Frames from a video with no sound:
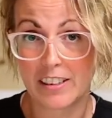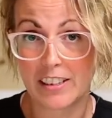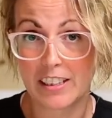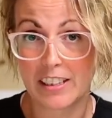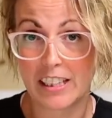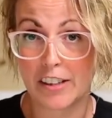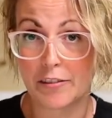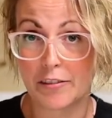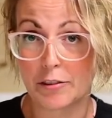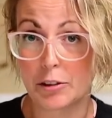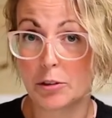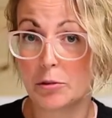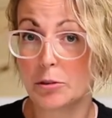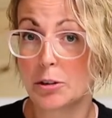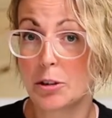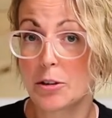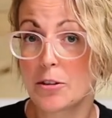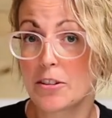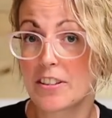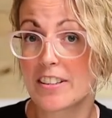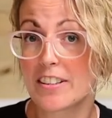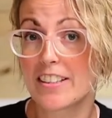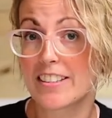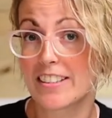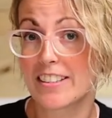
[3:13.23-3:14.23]
If you
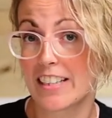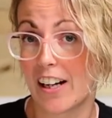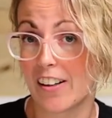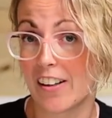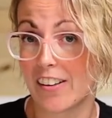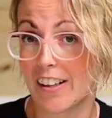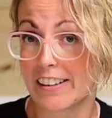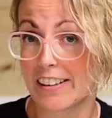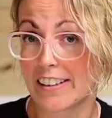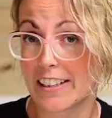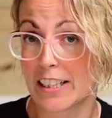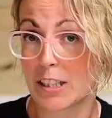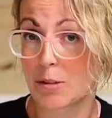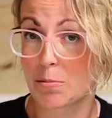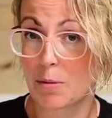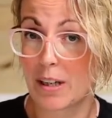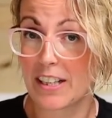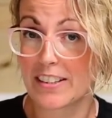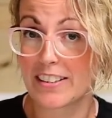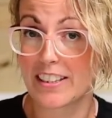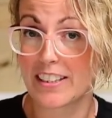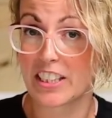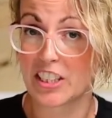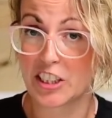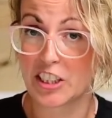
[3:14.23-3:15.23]
use the cell line
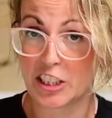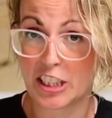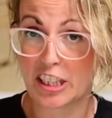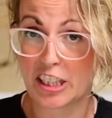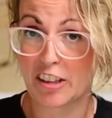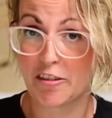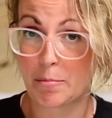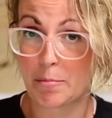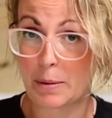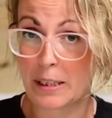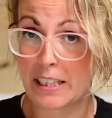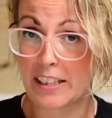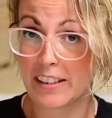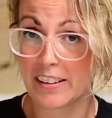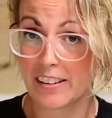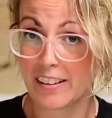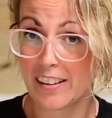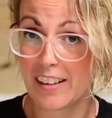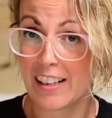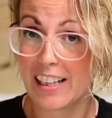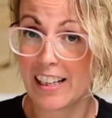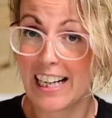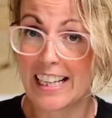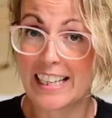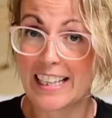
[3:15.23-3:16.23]
expressing GFP,
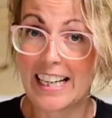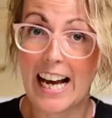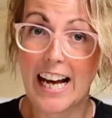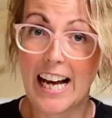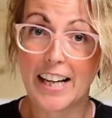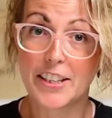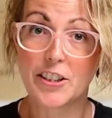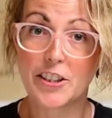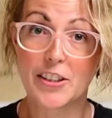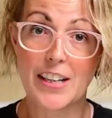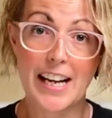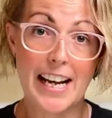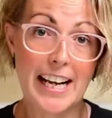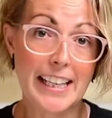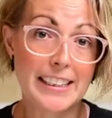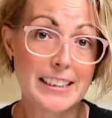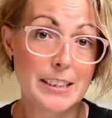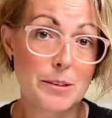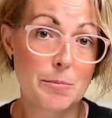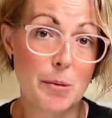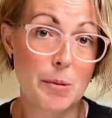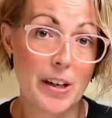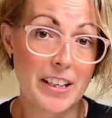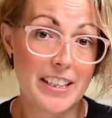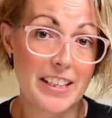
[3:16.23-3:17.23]
and add your
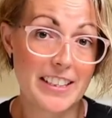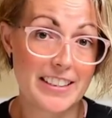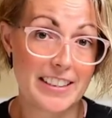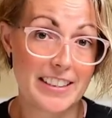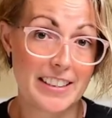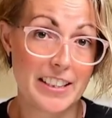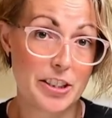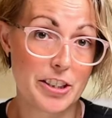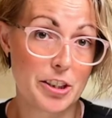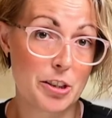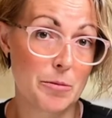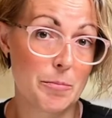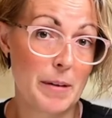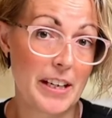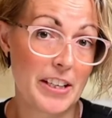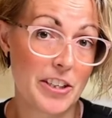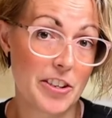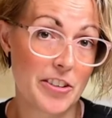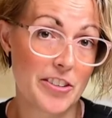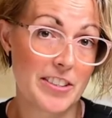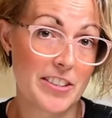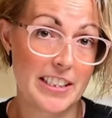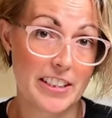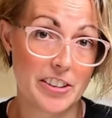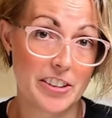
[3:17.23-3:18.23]
antibodies in it to make your
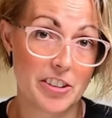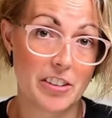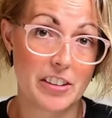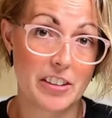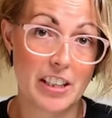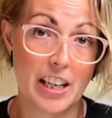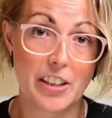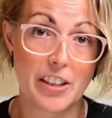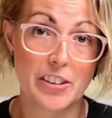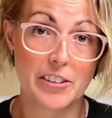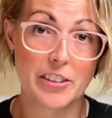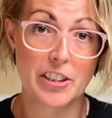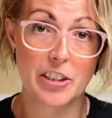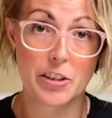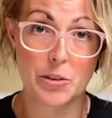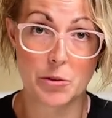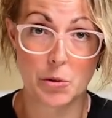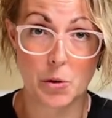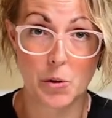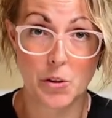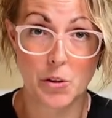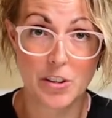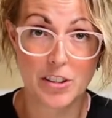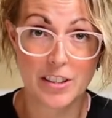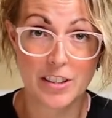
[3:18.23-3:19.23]
single color
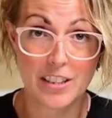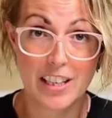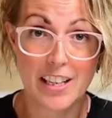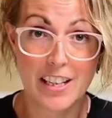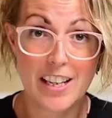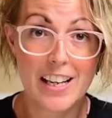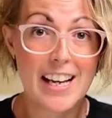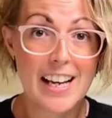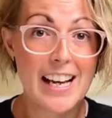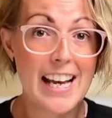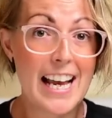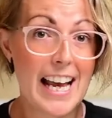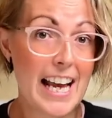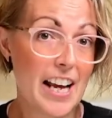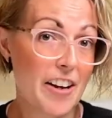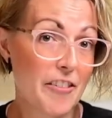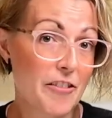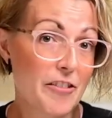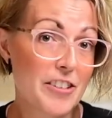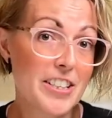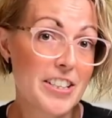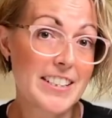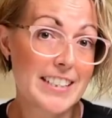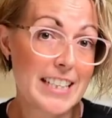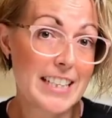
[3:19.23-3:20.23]
controls,
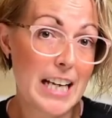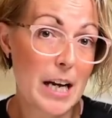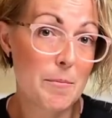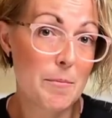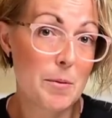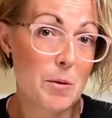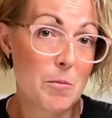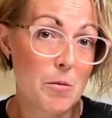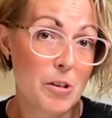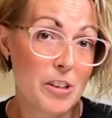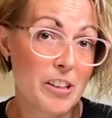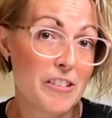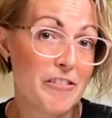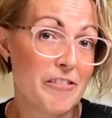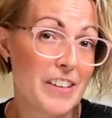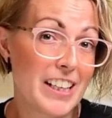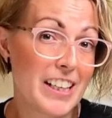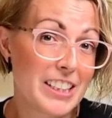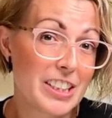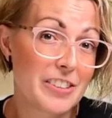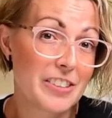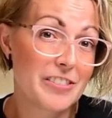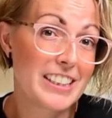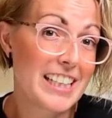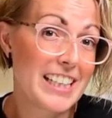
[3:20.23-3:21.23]
every sample will
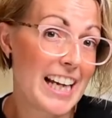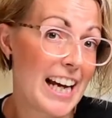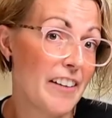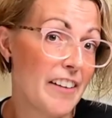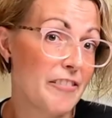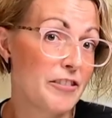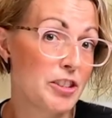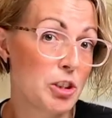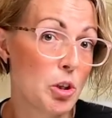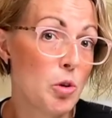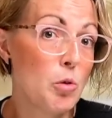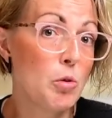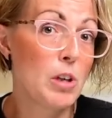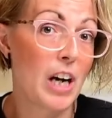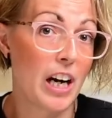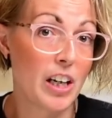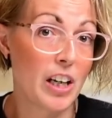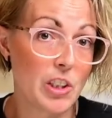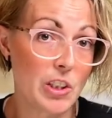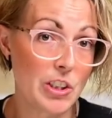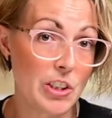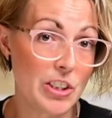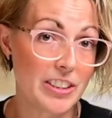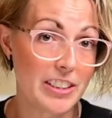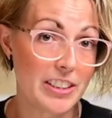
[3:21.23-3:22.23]
effectively have two
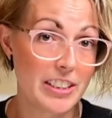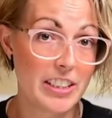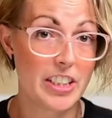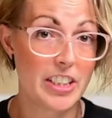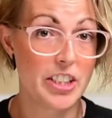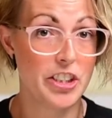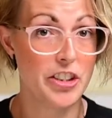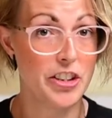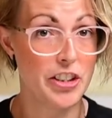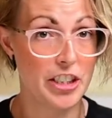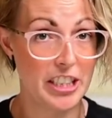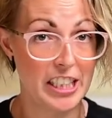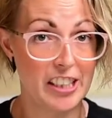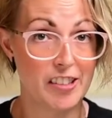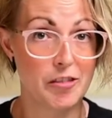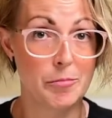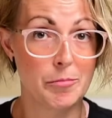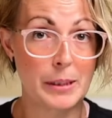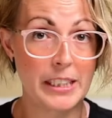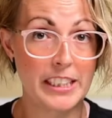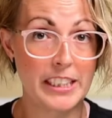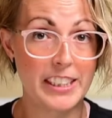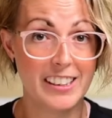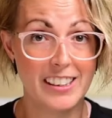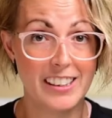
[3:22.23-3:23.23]
colors,
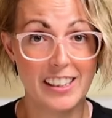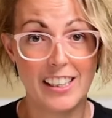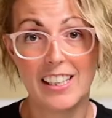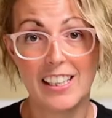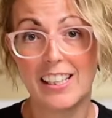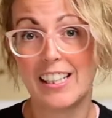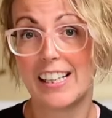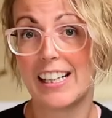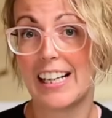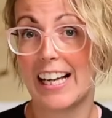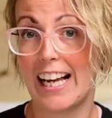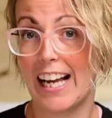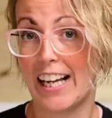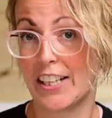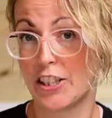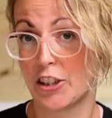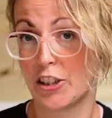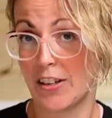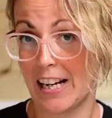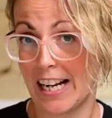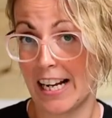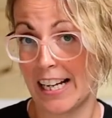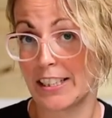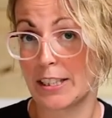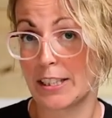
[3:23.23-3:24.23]
GFP and your
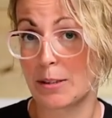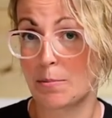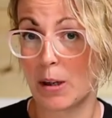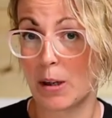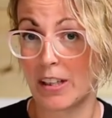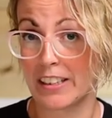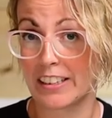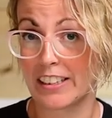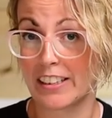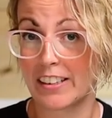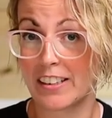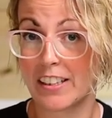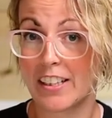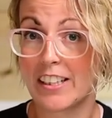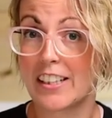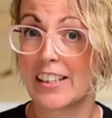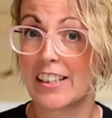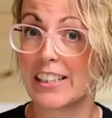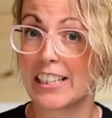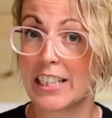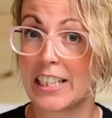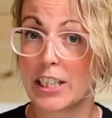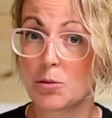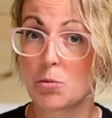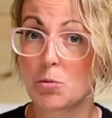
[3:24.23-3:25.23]
antibody.
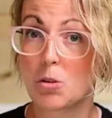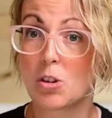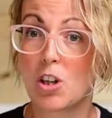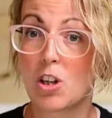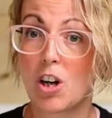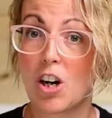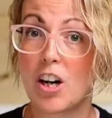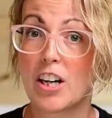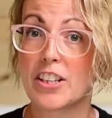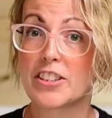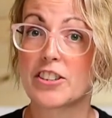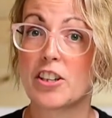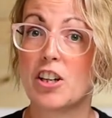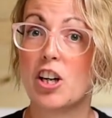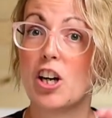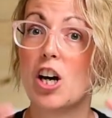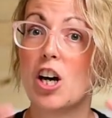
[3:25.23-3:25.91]
This will cause